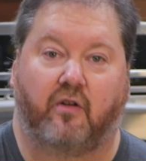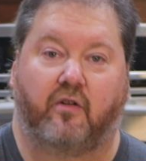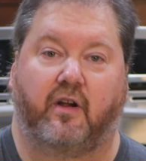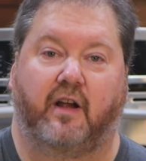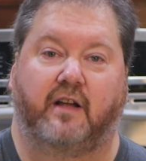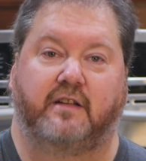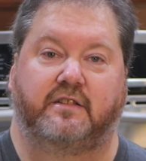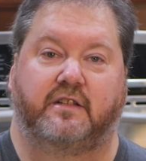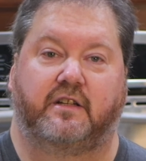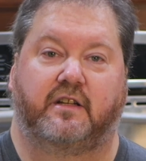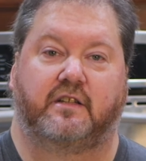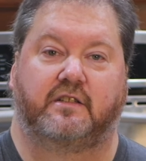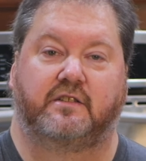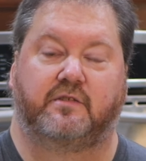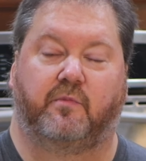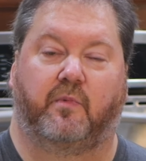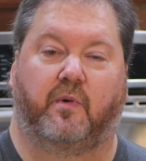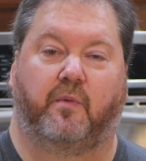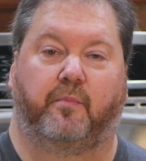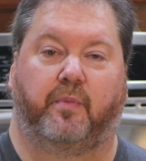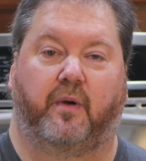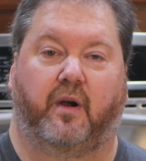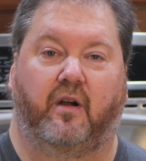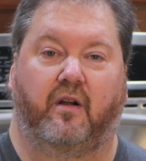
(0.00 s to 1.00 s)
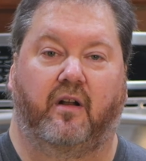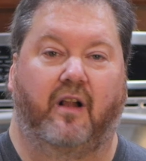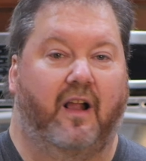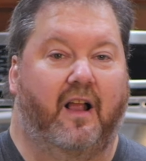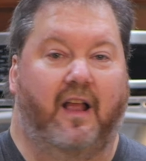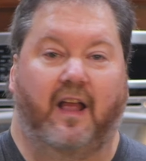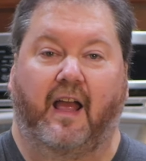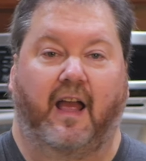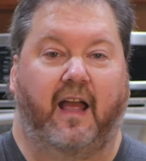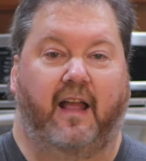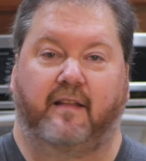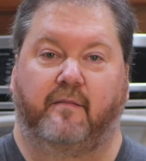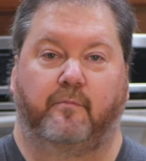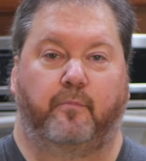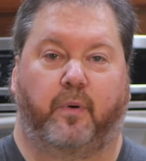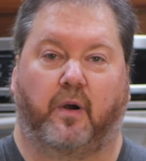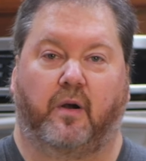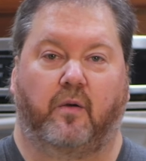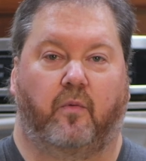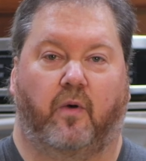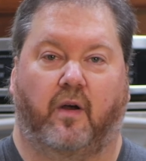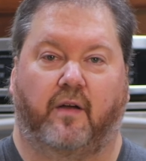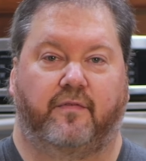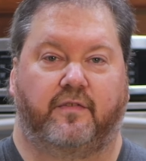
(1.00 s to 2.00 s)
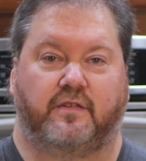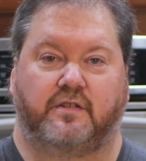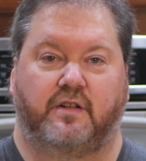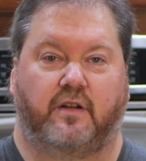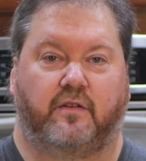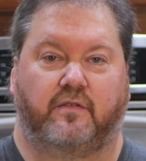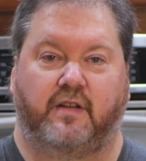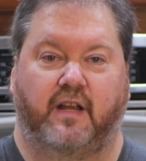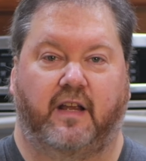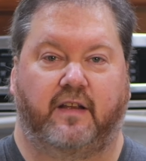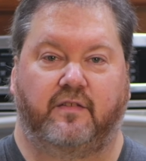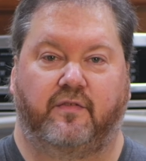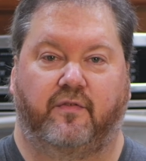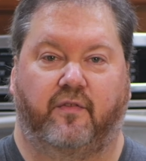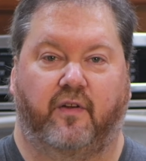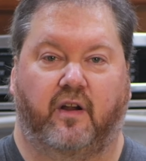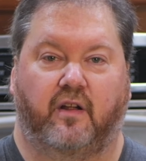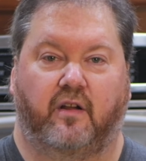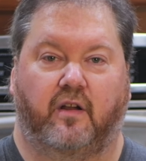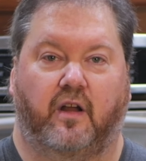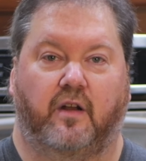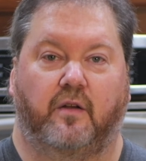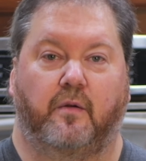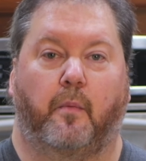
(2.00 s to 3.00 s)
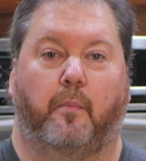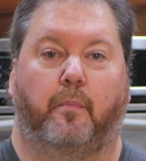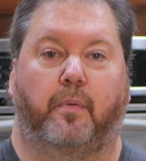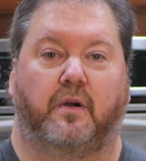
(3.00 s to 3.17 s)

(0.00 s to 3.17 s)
go crazy because it will burn. And burnt waffles don't taste very good.